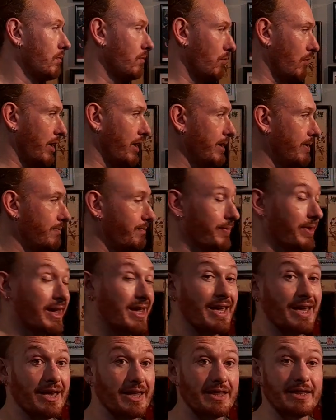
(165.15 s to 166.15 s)
right?
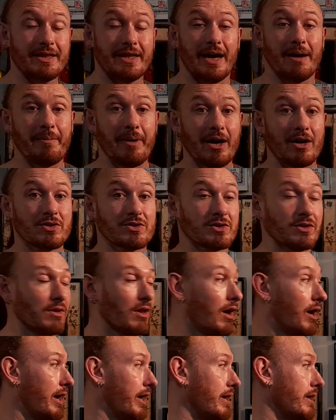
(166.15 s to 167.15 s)
That matters a
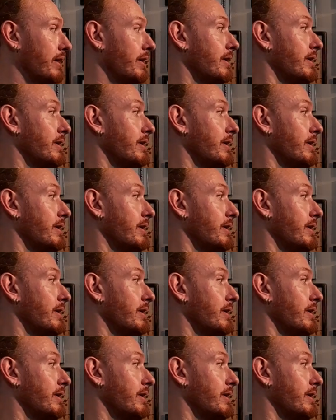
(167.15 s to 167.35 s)
lot.